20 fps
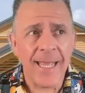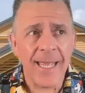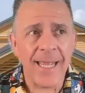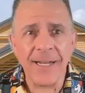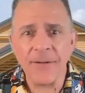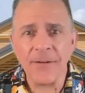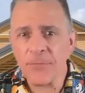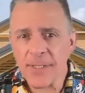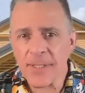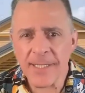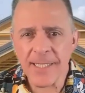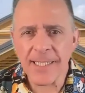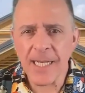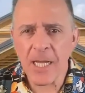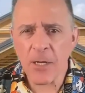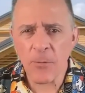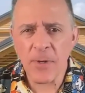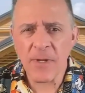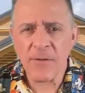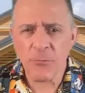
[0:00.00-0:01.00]
everything
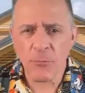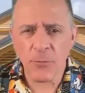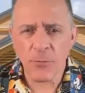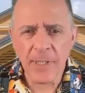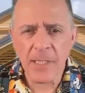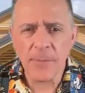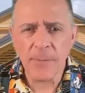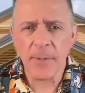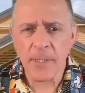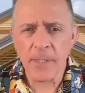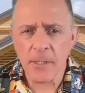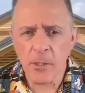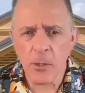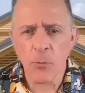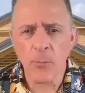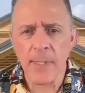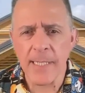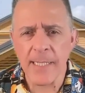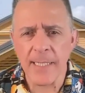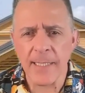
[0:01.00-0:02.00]
that we've really been
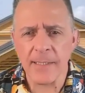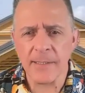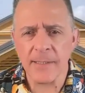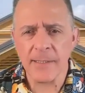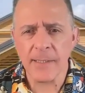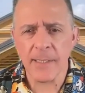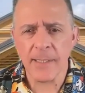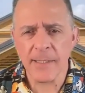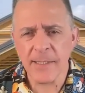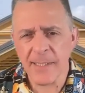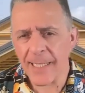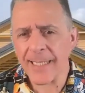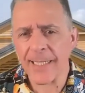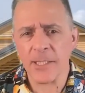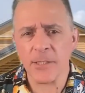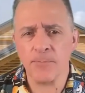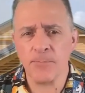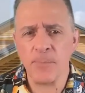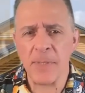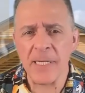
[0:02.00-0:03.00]
doing is like a
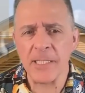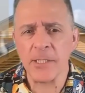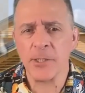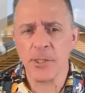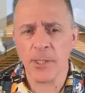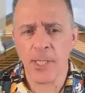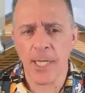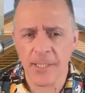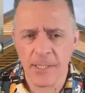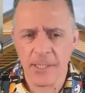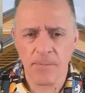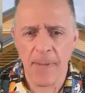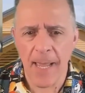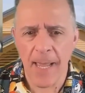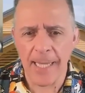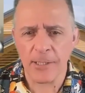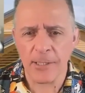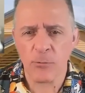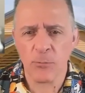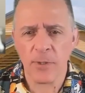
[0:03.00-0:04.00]
big chess
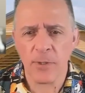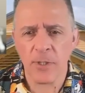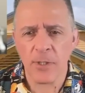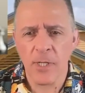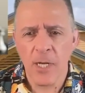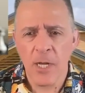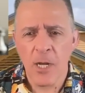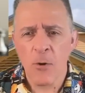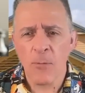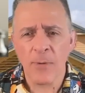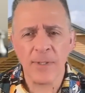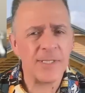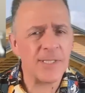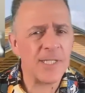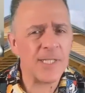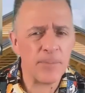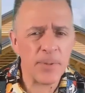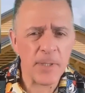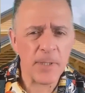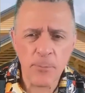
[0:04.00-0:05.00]
match. We're
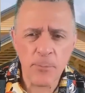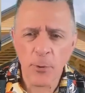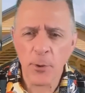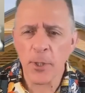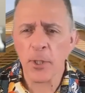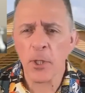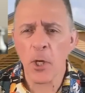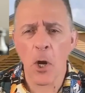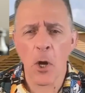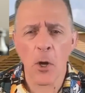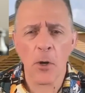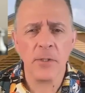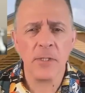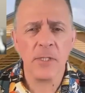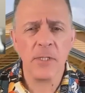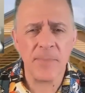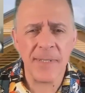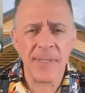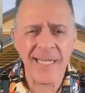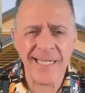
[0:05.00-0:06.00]
simply putting all of
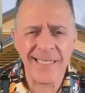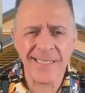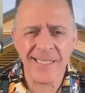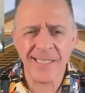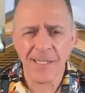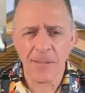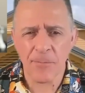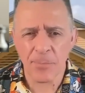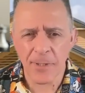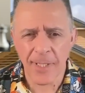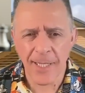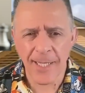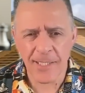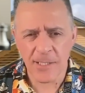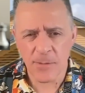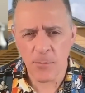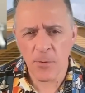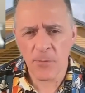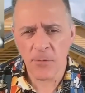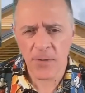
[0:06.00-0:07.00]
the pieces in
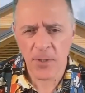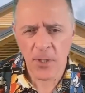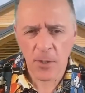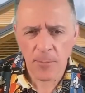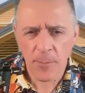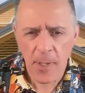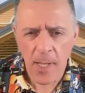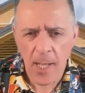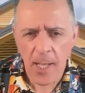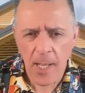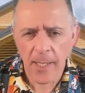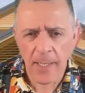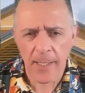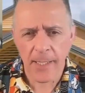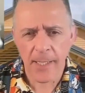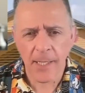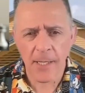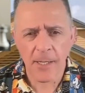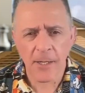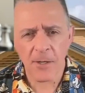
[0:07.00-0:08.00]
place, moving our pawn
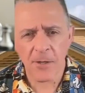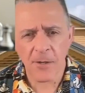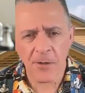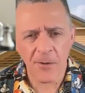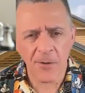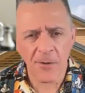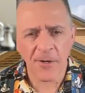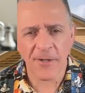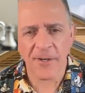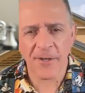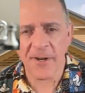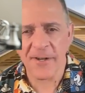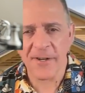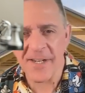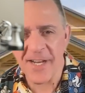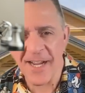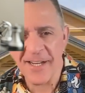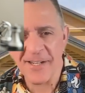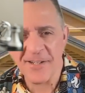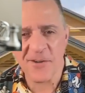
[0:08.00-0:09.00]
here or our
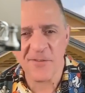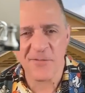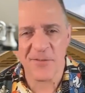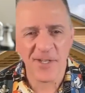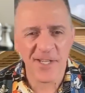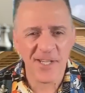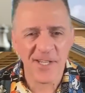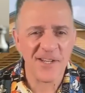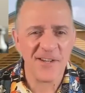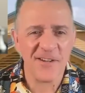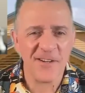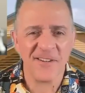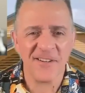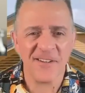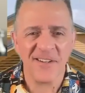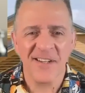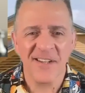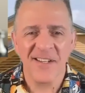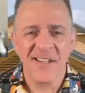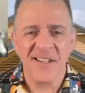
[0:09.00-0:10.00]
knight over here.